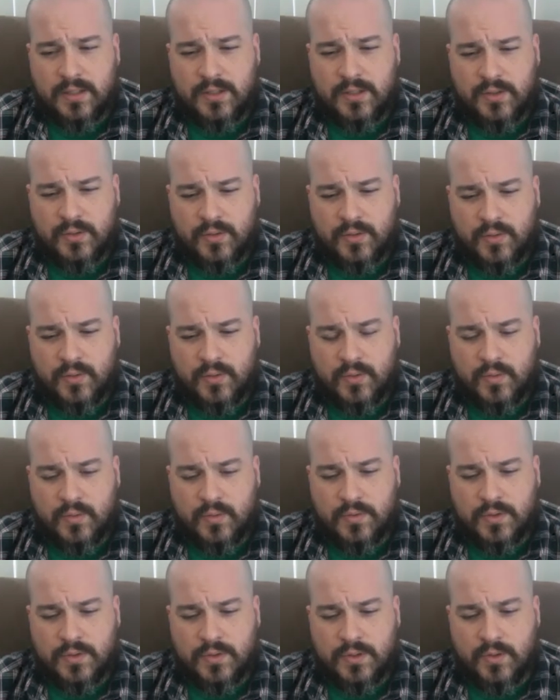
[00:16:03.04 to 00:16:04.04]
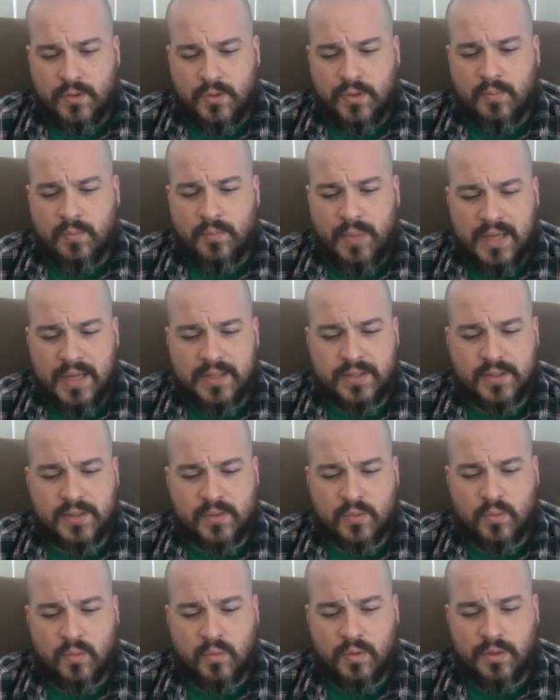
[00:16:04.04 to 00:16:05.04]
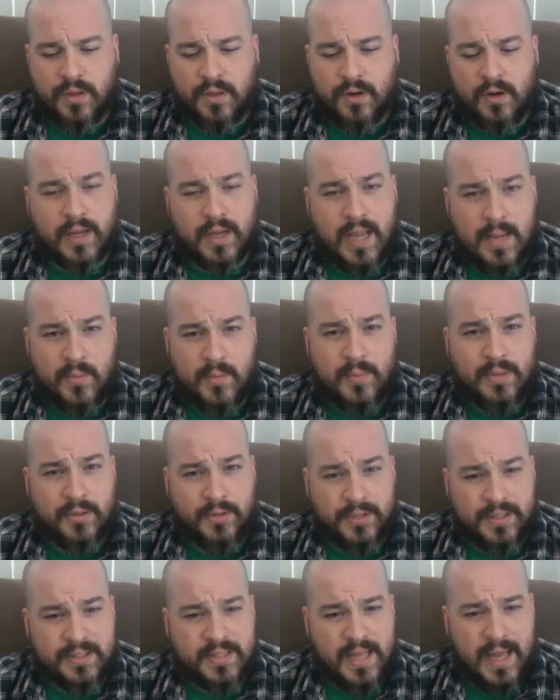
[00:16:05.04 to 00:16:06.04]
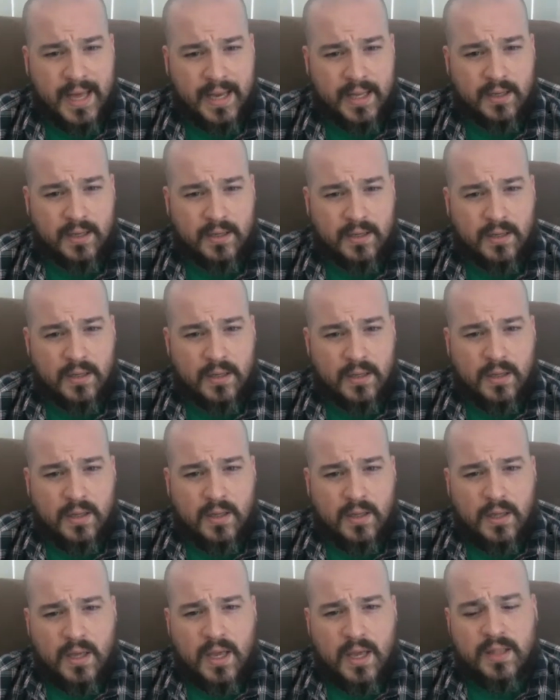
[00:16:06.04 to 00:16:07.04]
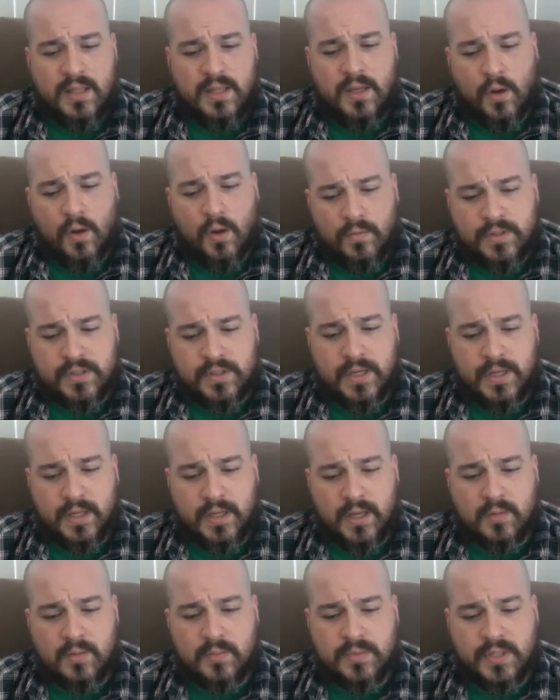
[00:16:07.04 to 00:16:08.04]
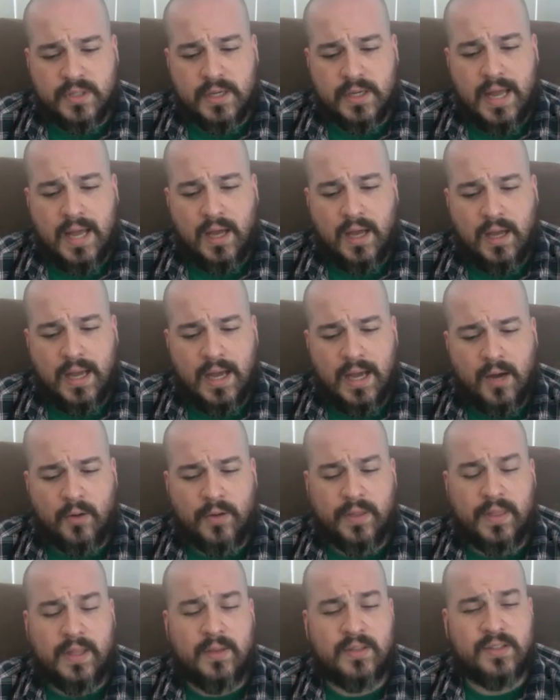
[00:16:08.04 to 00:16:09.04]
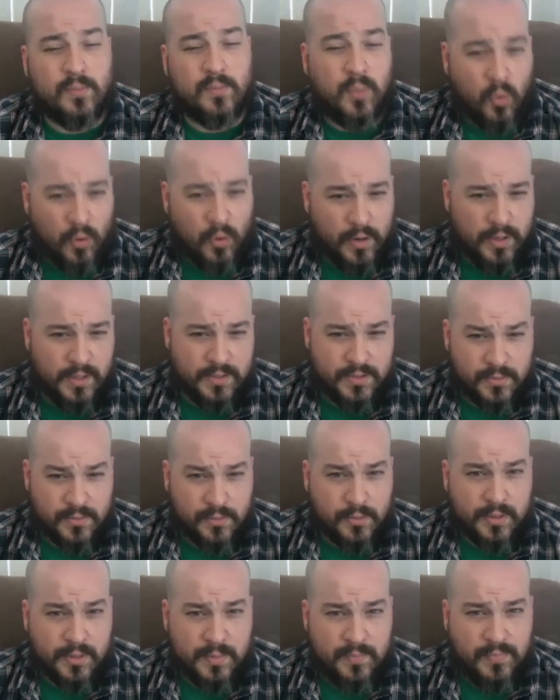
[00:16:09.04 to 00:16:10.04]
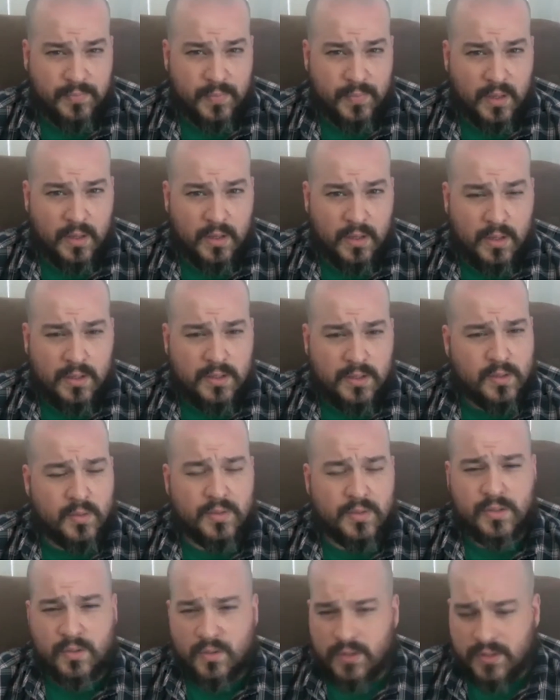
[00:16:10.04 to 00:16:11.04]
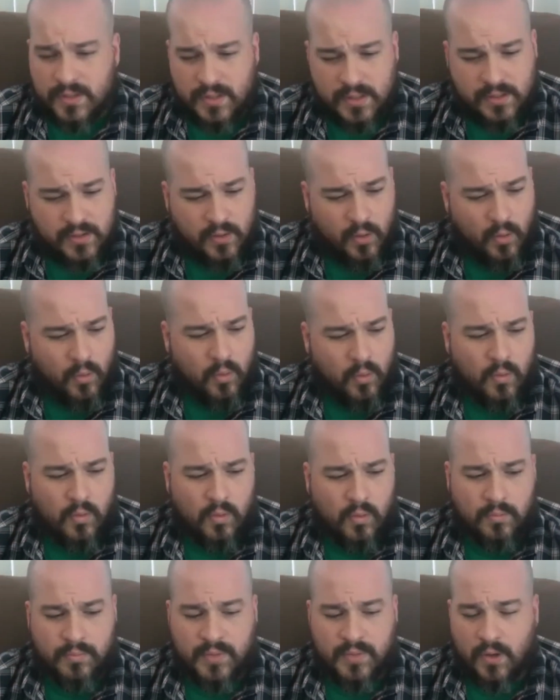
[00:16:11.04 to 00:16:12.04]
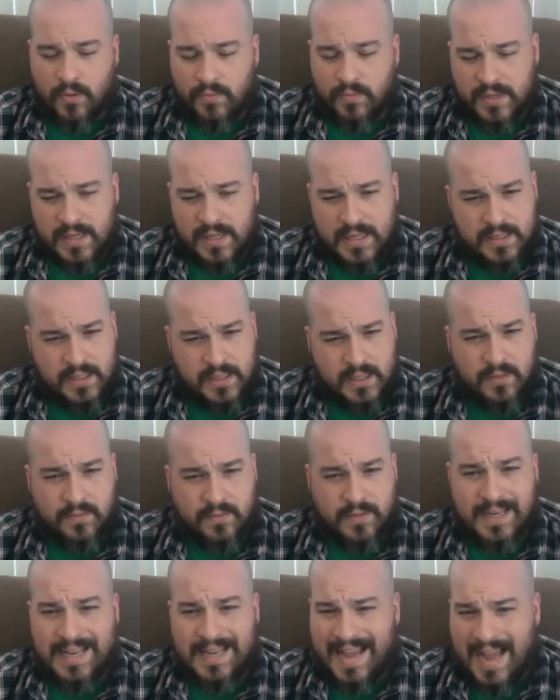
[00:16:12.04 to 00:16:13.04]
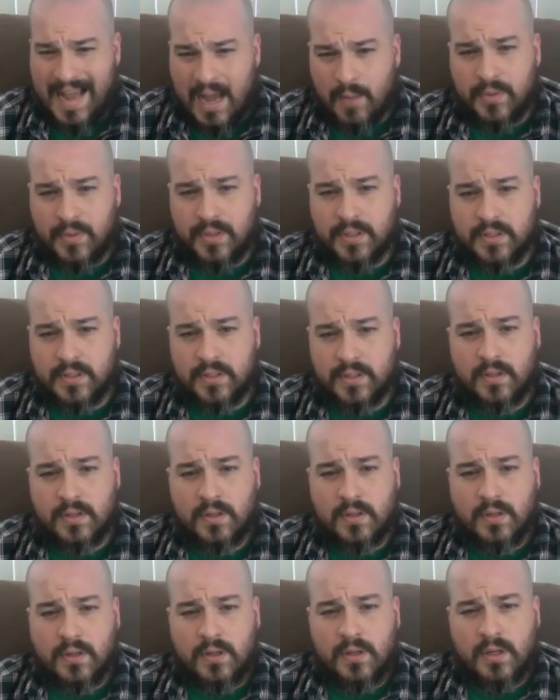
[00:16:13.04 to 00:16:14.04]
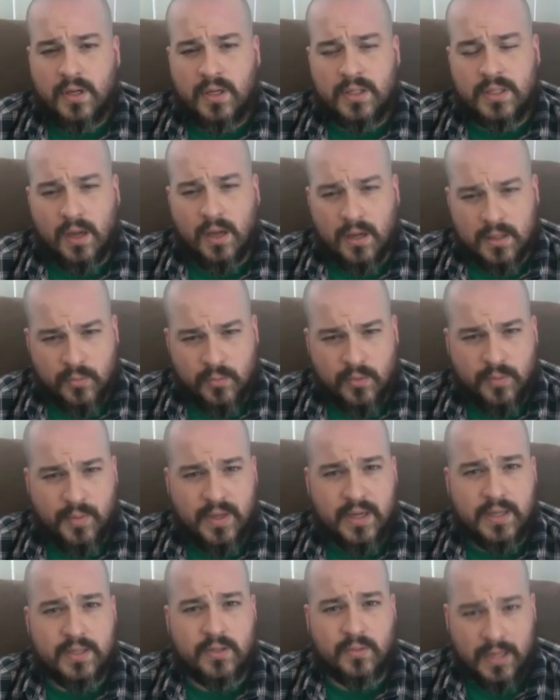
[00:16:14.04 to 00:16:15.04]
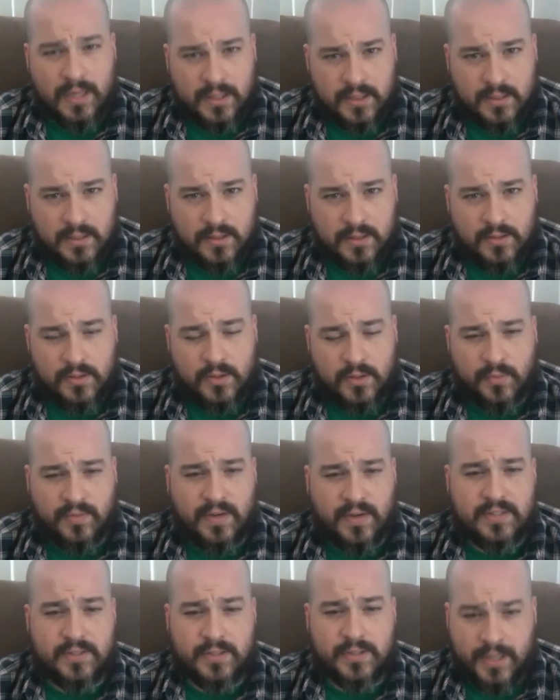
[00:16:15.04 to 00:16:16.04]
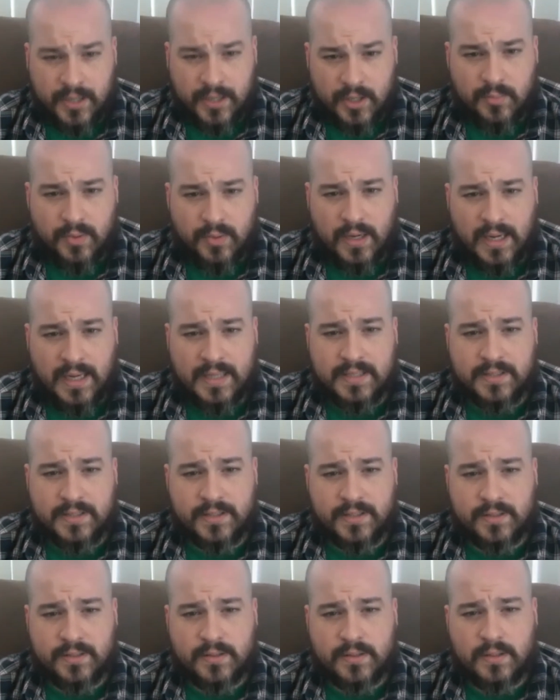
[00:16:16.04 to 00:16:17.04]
to do the best within our capabilities at it. And the oversight comes in, how can they support us through it? So as soon as this whole COVID-19 event happened, I talked with my direct supervisor, Dara Brads,